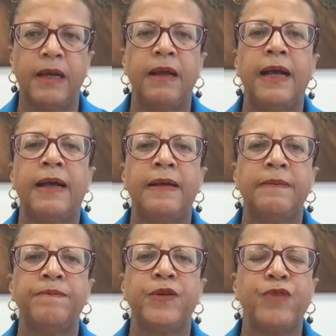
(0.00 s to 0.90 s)

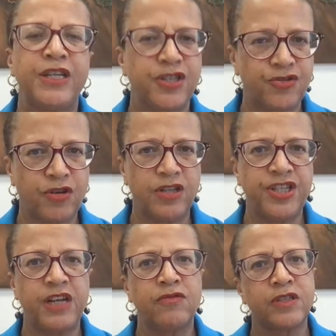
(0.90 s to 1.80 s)
Registrar
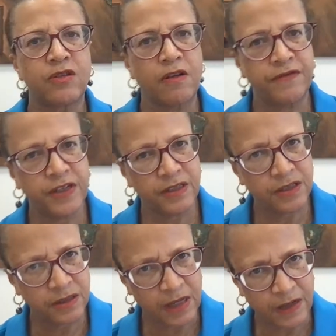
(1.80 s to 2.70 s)
General's
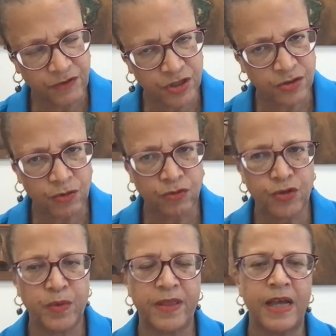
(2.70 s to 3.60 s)
office, I've just told
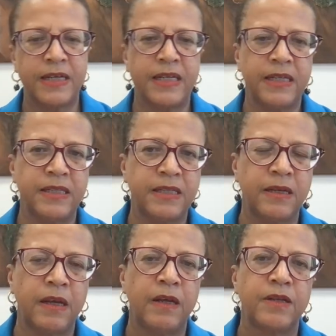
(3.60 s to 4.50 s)
you where that is.
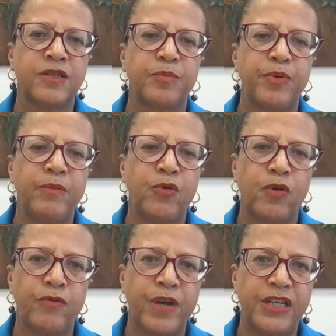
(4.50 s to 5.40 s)
Supreme
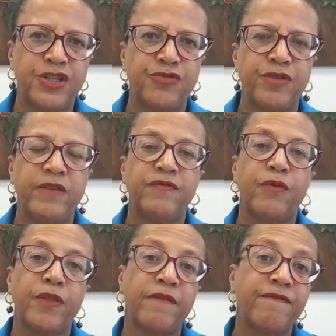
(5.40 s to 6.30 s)
Court Registry
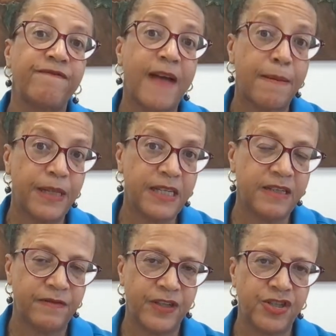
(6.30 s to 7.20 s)
for the Family
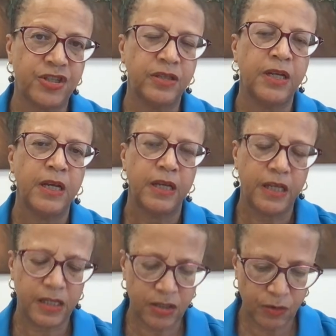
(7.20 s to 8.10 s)
Division
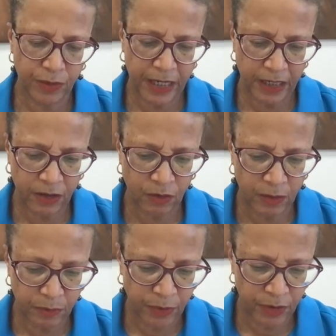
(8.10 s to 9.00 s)
is located
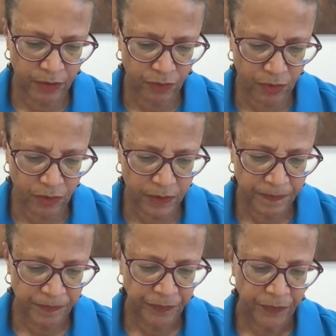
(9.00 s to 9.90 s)
on Bernard Road.
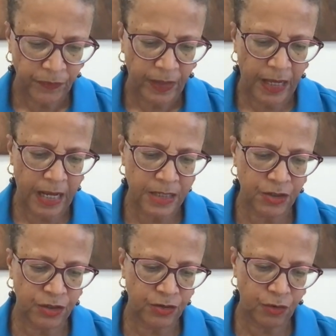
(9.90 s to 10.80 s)

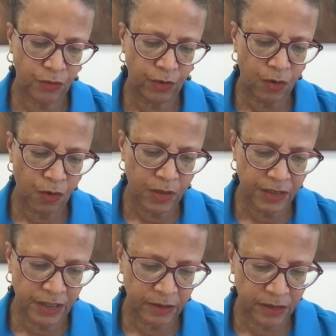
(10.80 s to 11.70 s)
And so the court
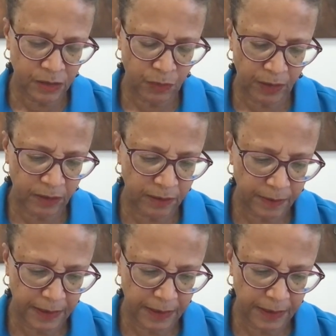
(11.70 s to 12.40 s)
deals with